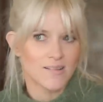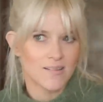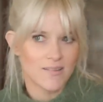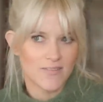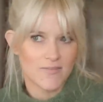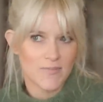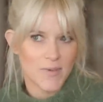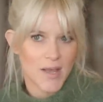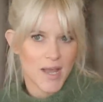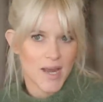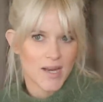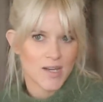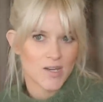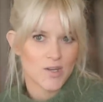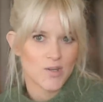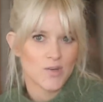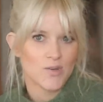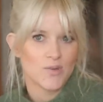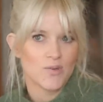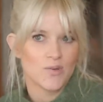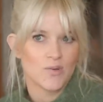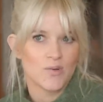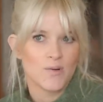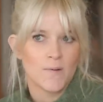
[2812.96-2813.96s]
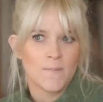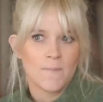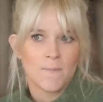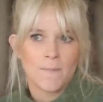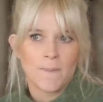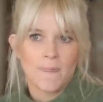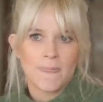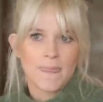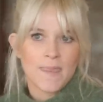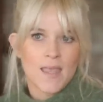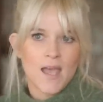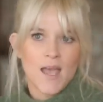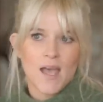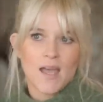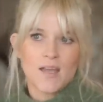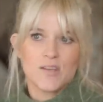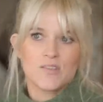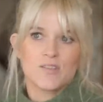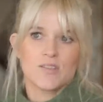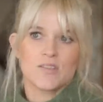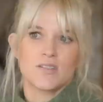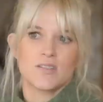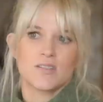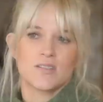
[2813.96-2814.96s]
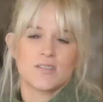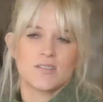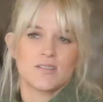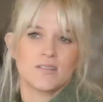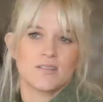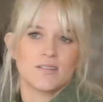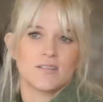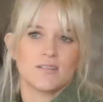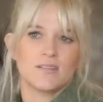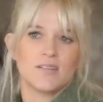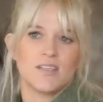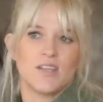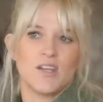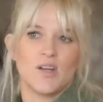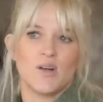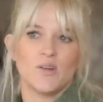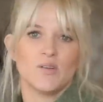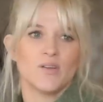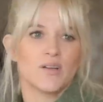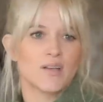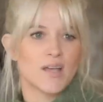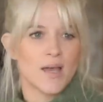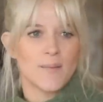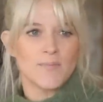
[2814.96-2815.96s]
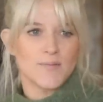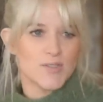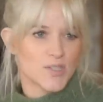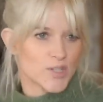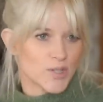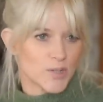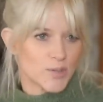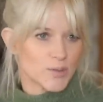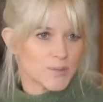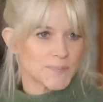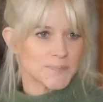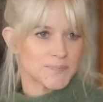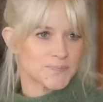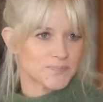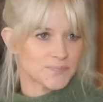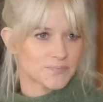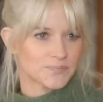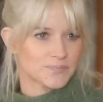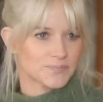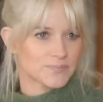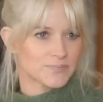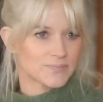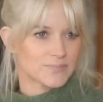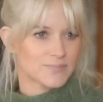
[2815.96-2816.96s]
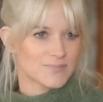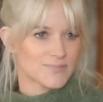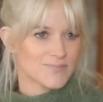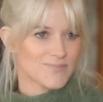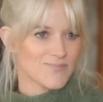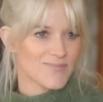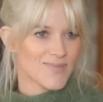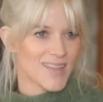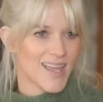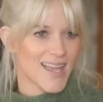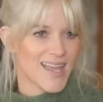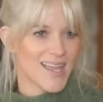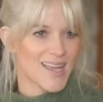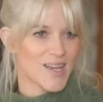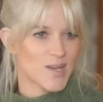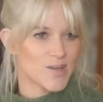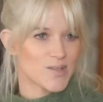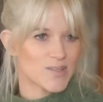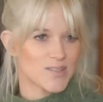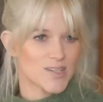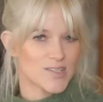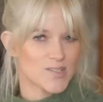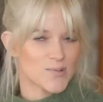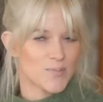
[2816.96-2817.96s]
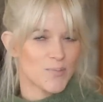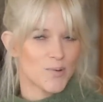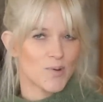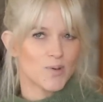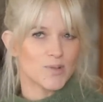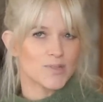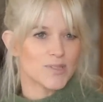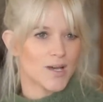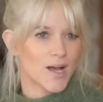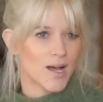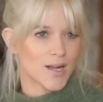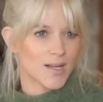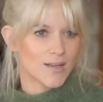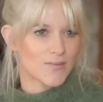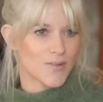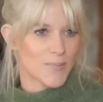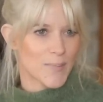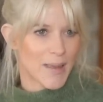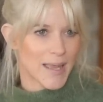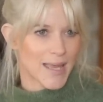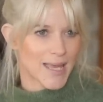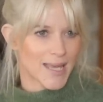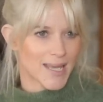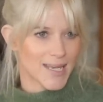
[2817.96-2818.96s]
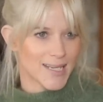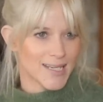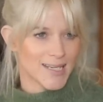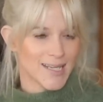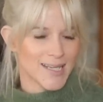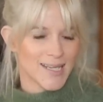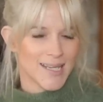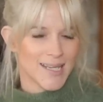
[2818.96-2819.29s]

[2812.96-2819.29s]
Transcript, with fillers: idol of mine who yeah. I just, you know, look up to. Yeah. And such a bulldog of a man.